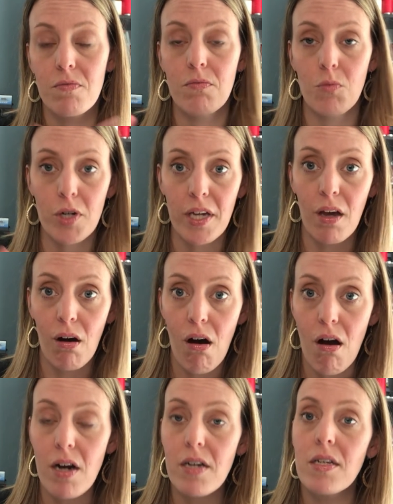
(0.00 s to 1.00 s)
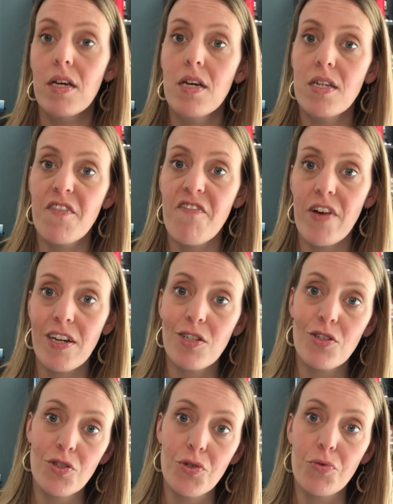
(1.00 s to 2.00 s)
working hard to
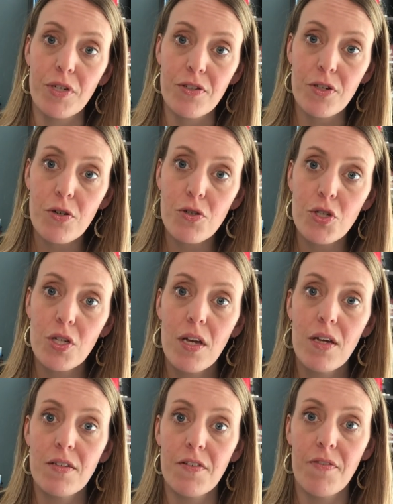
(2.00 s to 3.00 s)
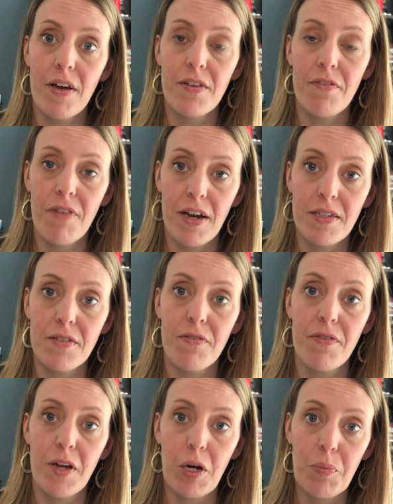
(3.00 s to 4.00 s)
fund new research to find effective
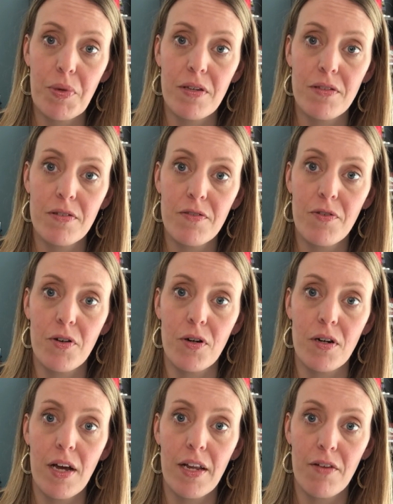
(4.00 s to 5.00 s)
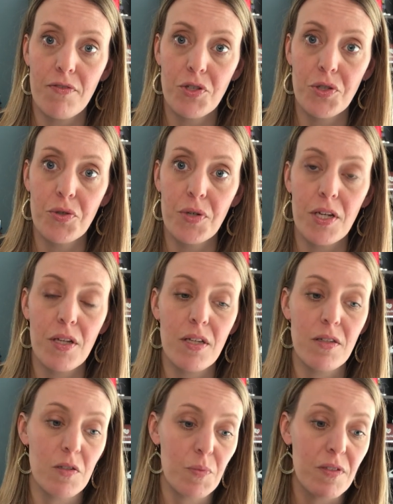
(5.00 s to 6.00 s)
therapies for NF2
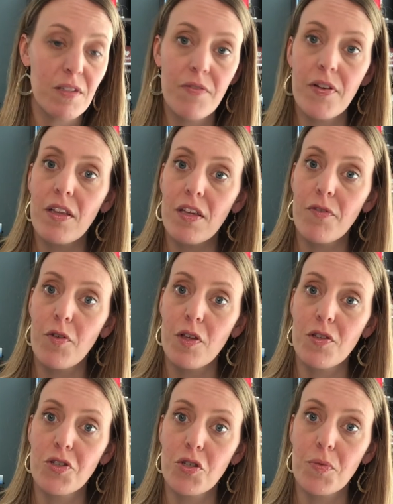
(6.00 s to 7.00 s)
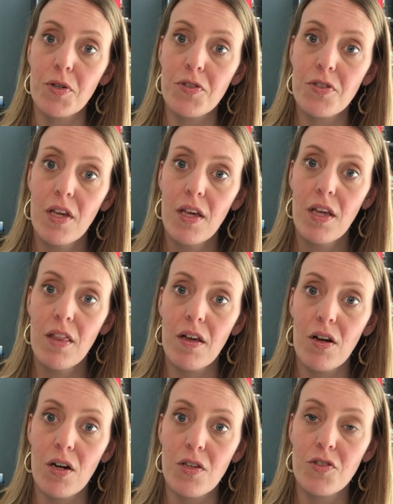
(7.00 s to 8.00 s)
and specifically for these tumors
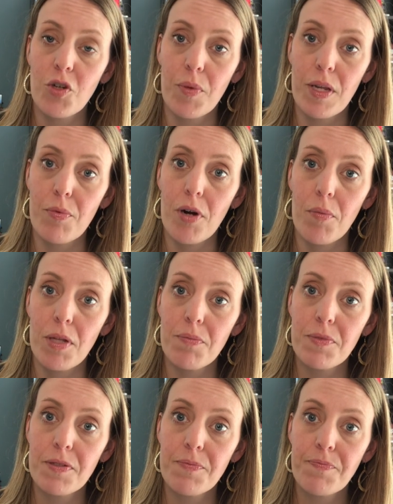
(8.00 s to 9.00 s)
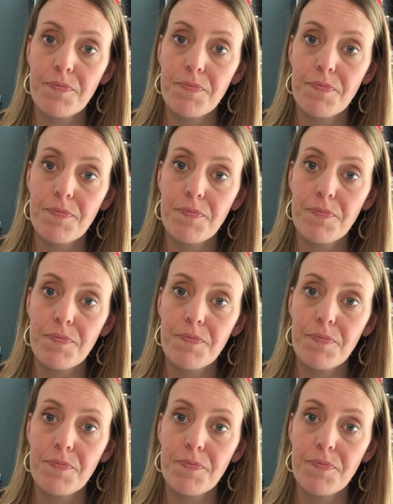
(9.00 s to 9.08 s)
that cause so many problems.